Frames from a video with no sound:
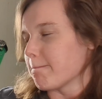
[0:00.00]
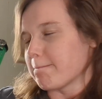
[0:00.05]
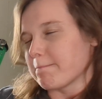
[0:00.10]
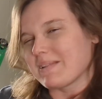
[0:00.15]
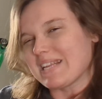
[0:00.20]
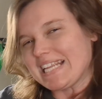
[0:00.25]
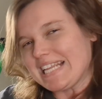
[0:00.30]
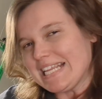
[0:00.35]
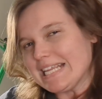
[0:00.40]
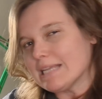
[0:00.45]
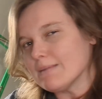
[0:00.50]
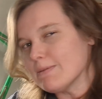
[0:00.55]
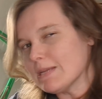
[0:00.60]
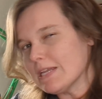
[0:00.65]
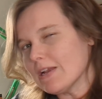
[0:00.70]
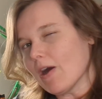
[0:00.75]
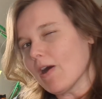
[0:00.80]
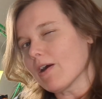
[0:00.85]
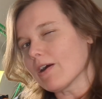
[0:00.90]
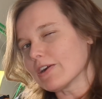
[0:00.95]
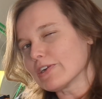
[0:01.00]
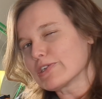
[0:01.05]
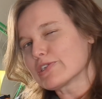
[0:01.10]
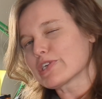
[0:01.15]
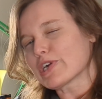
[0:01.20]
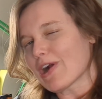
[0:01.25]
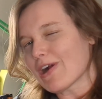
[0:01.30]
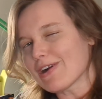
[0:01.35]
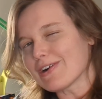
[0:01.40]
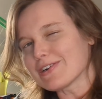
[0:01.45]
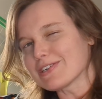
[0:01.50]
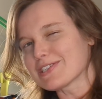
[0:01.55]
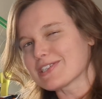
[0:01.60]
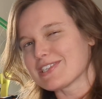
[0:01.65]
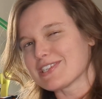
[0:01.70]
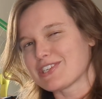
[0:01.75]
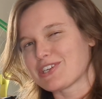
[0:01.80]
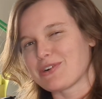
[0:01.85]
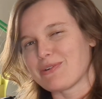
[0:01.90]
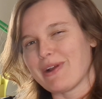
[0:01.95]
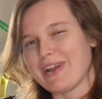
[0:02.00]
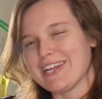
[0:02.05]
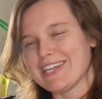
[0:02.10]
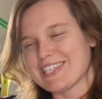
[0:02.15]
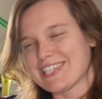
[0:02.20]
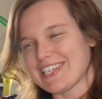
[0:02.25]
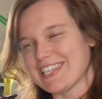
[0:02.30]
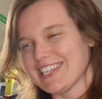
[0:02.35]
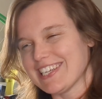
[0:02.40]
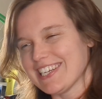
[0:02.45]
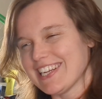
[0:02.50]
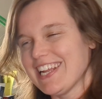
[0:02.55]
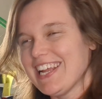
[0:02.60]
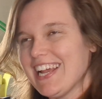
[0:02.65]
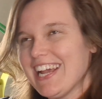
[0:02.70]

TBR jar situation.